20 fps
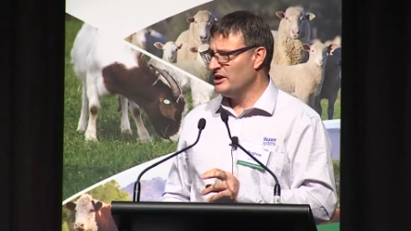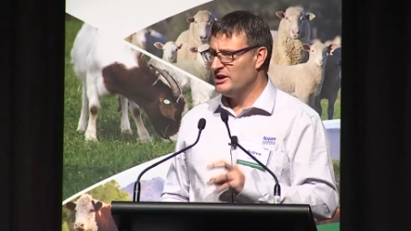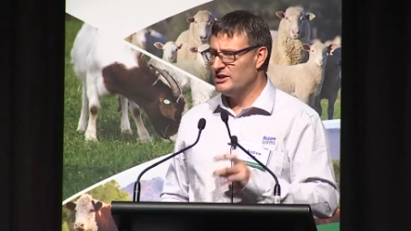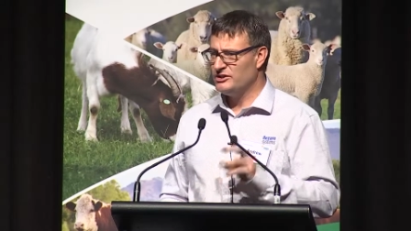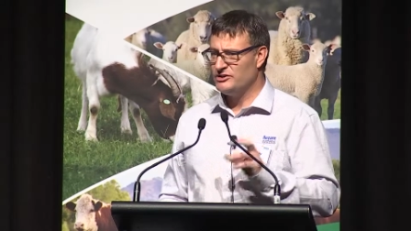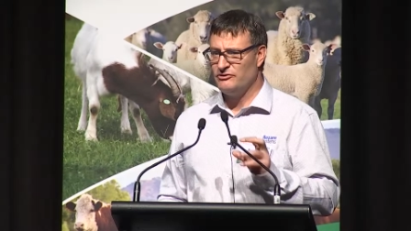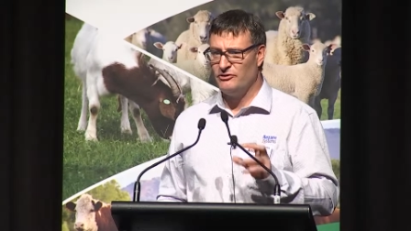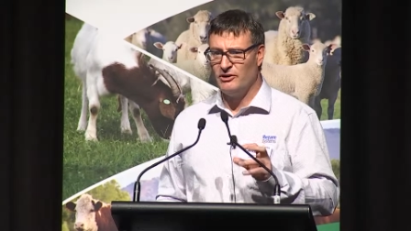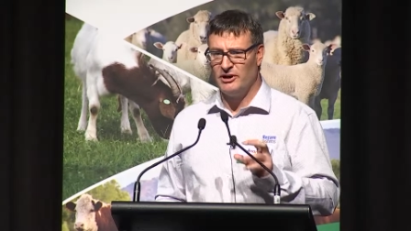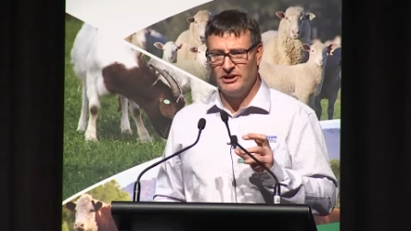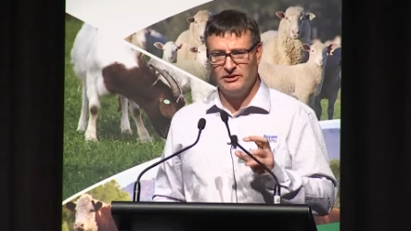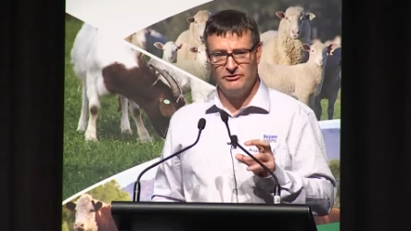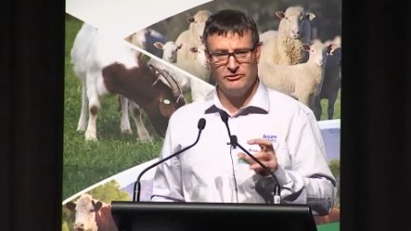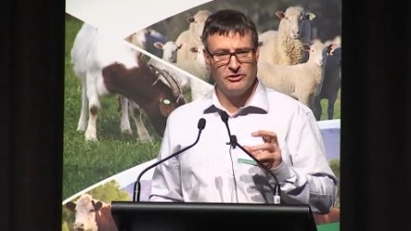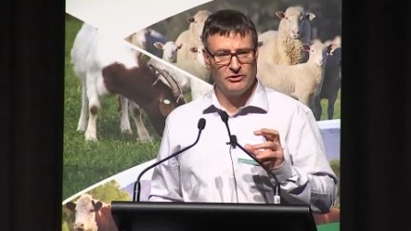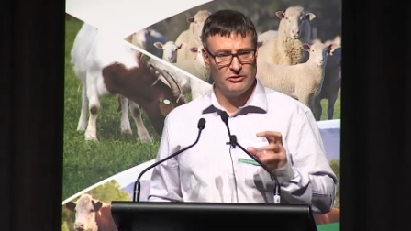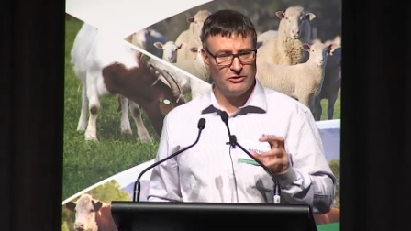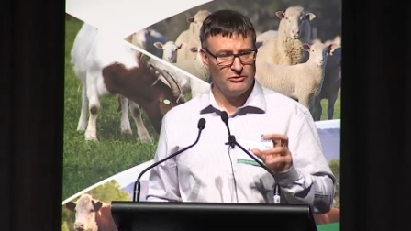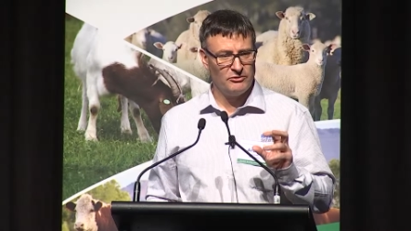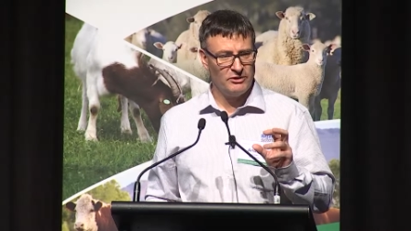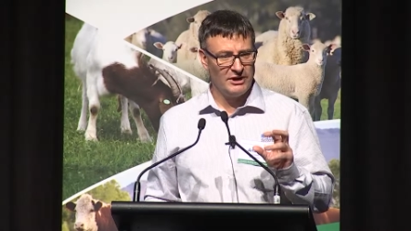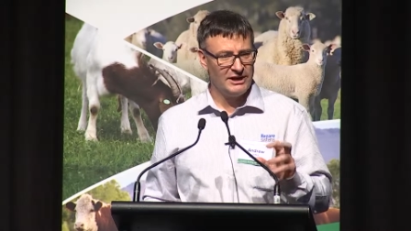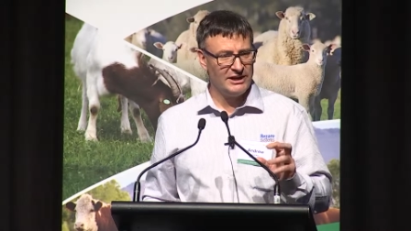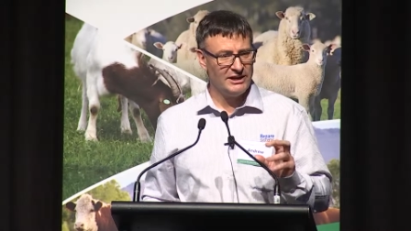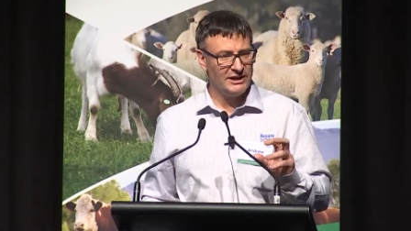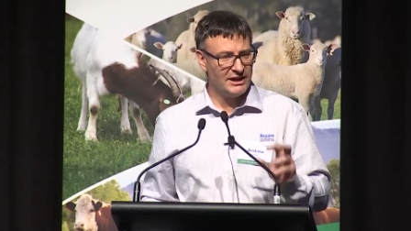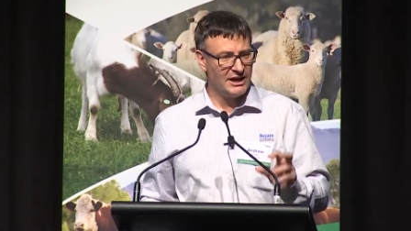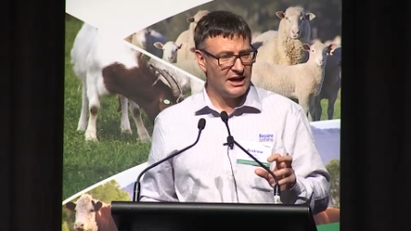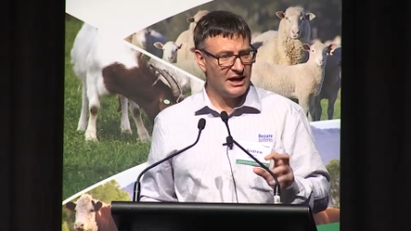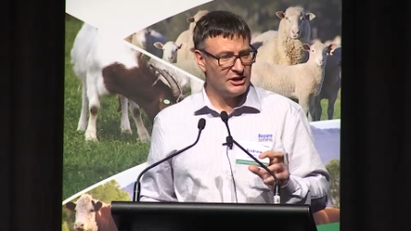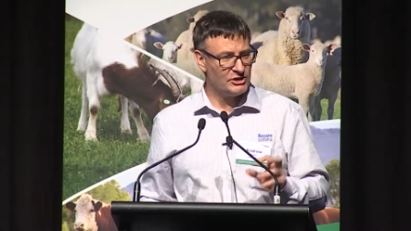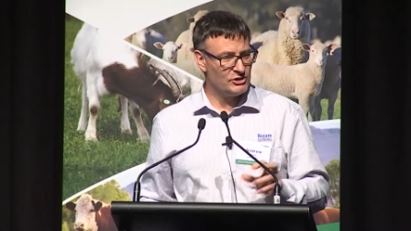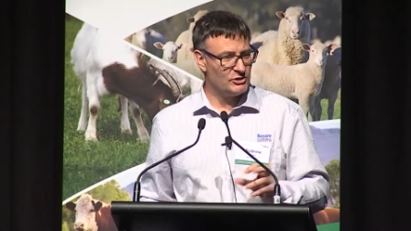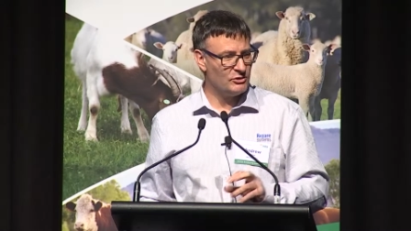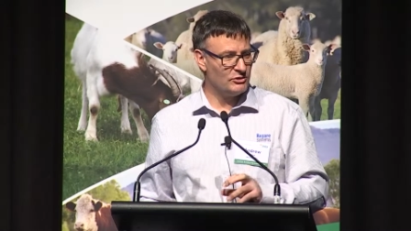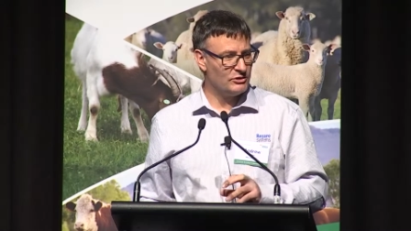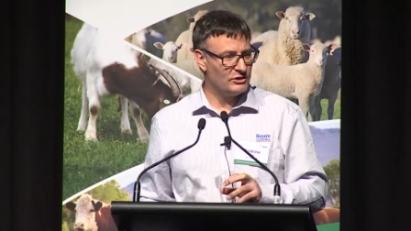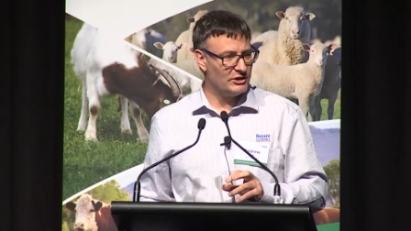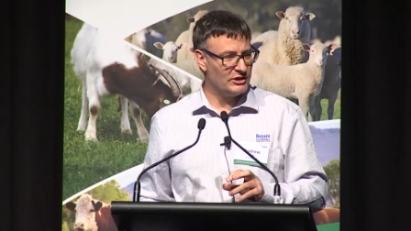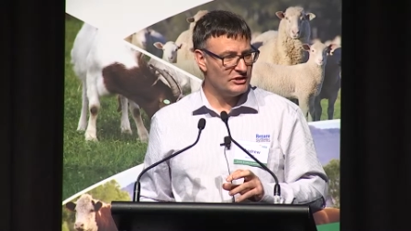it's fine if you're a really large
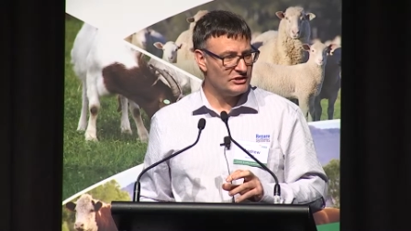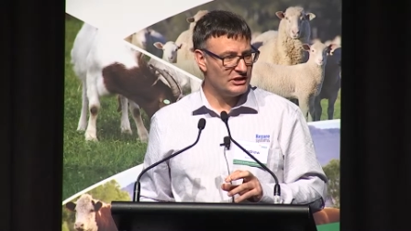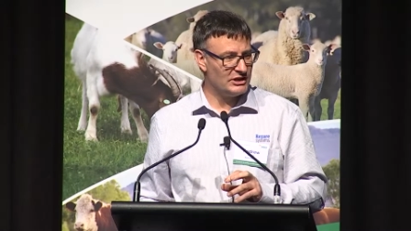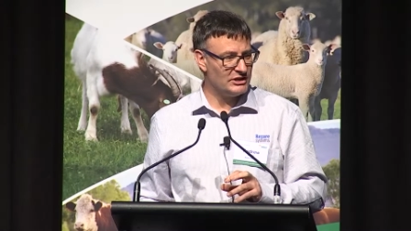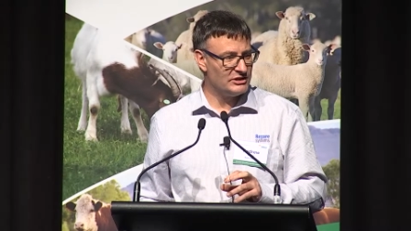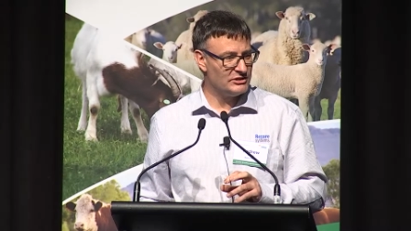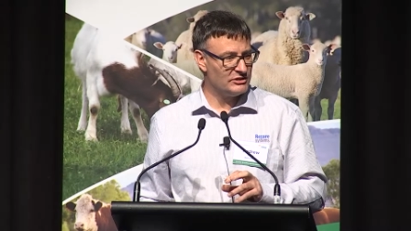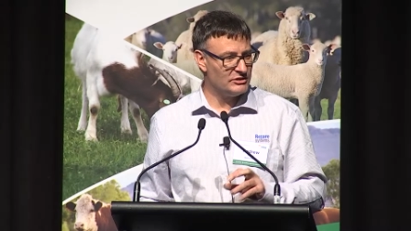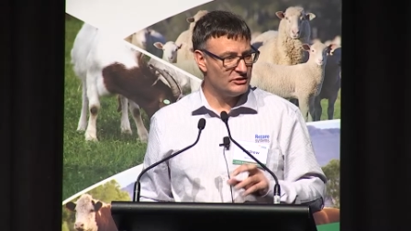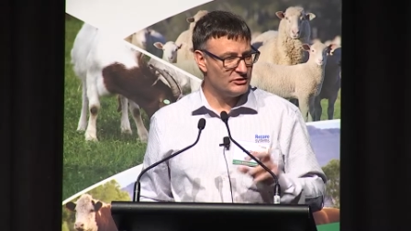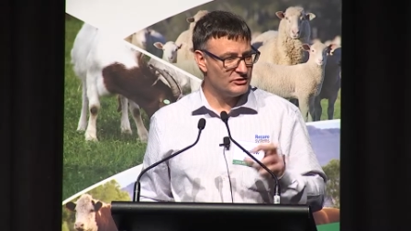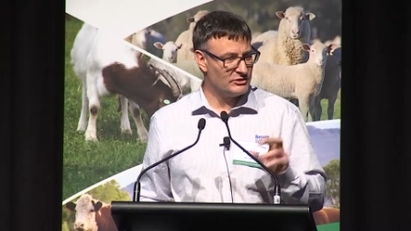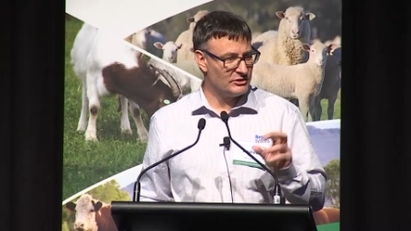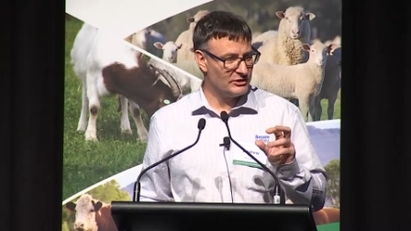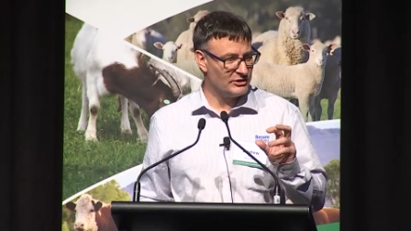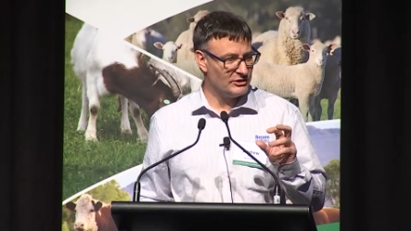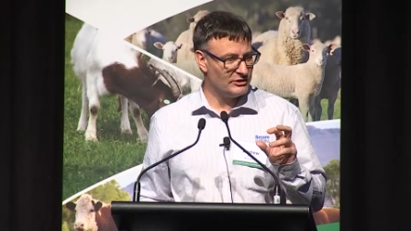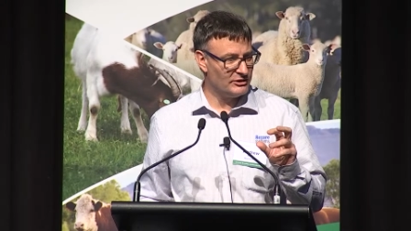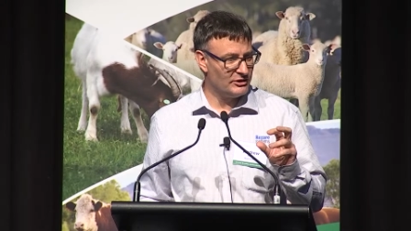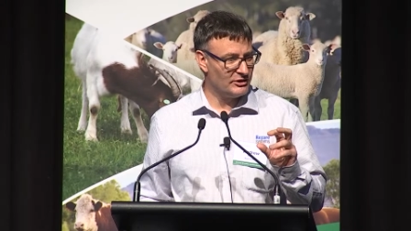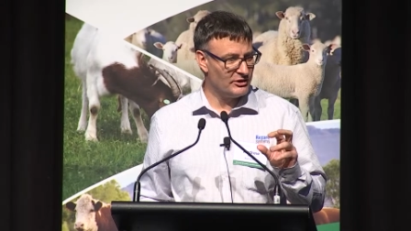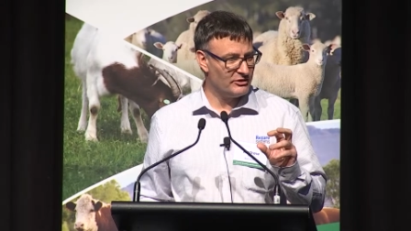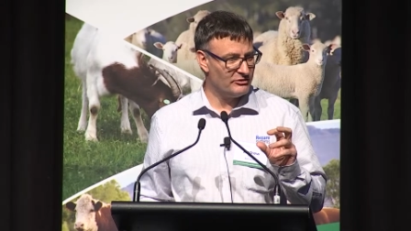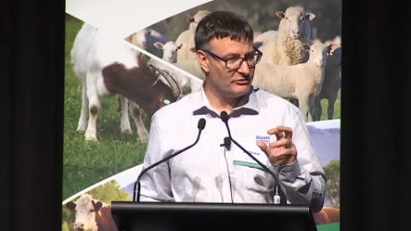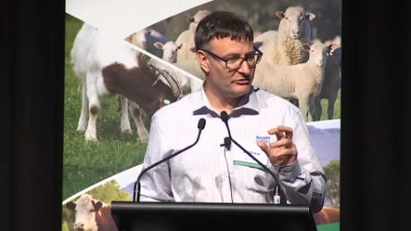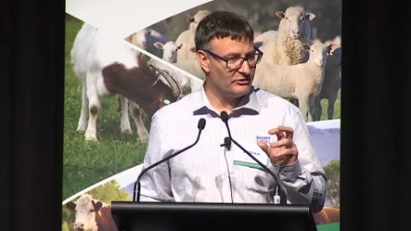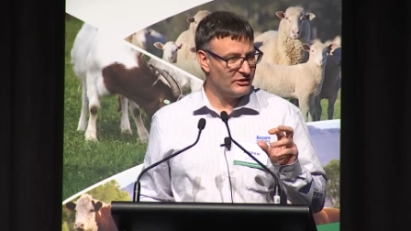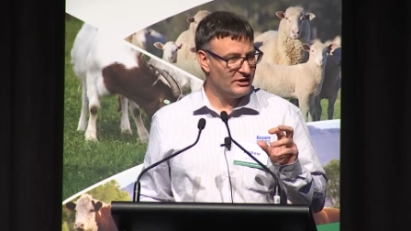organisation who's got a lot of